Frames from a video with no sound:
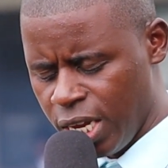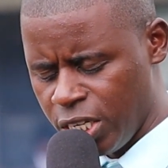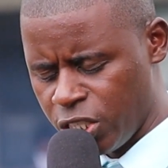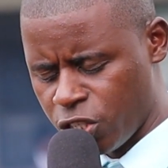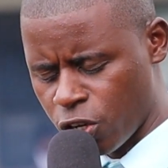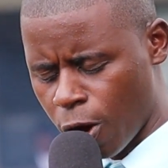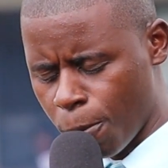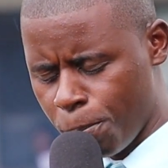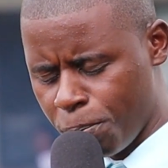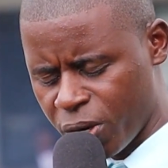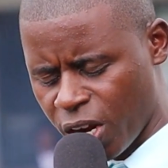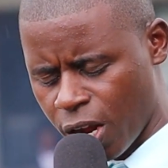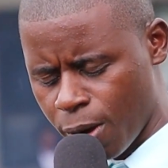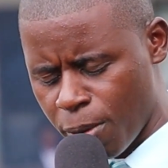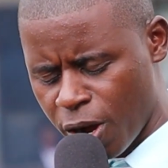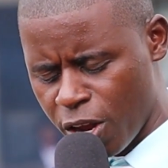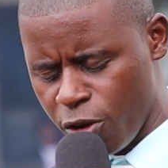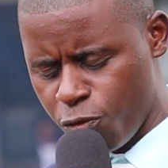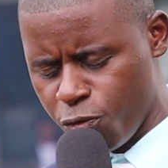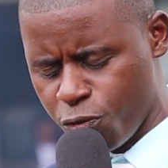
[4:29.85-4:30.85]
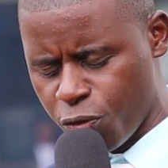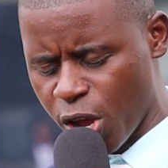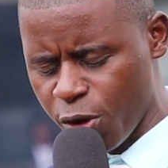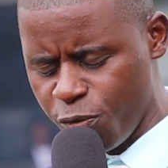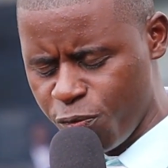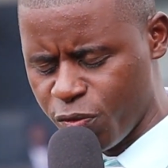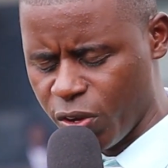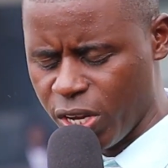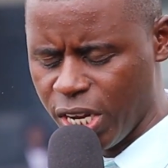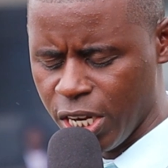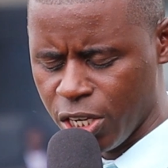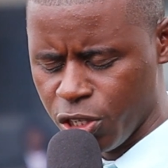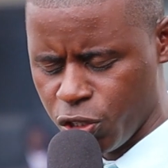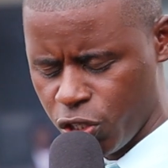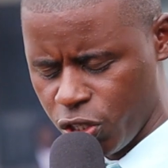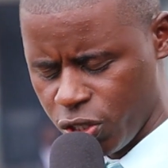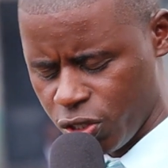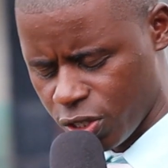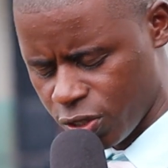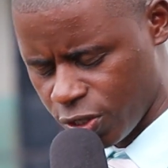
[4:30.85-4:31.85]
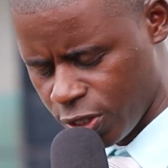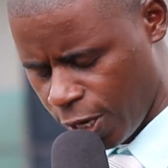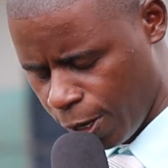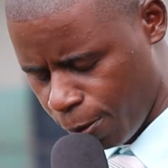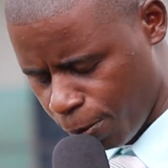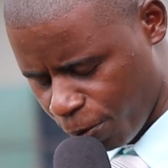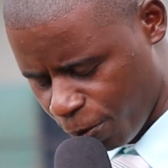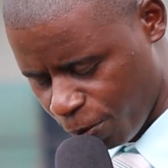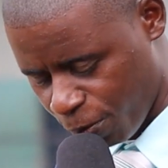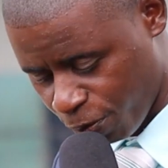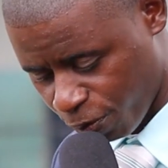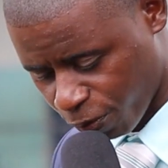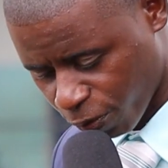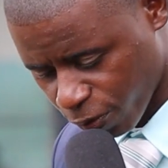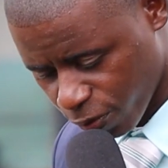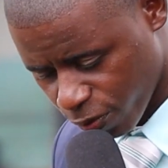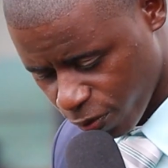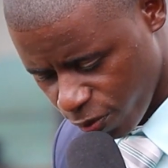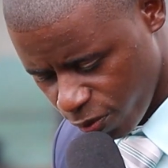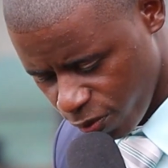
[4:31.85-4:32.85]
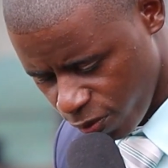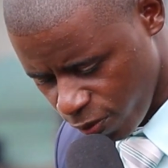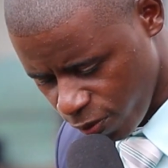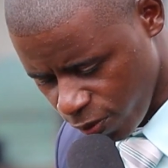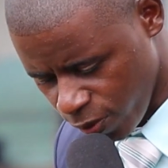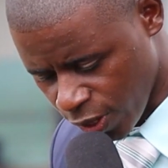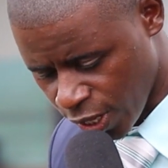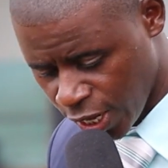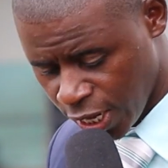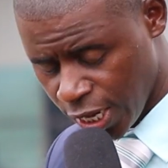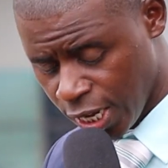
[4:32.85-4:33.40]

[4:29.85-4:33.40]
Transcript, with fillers: Is our prayer by faith in Jesus' name. Amen.